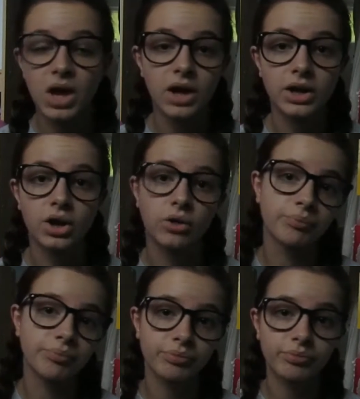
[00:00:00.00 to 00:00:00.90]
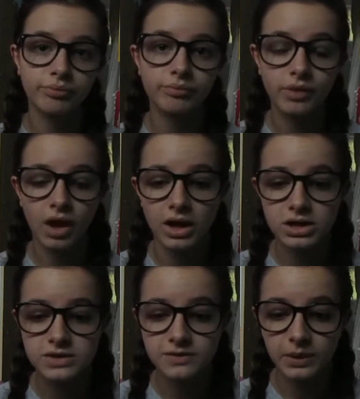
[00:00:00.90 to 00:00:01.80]
I don't know. I
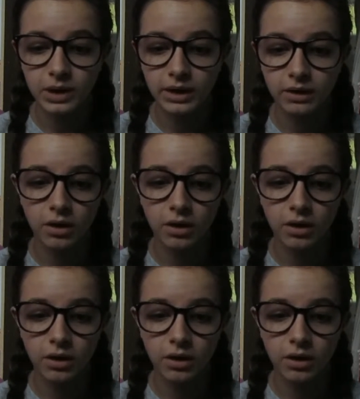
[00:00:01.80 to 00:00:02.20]
just feel like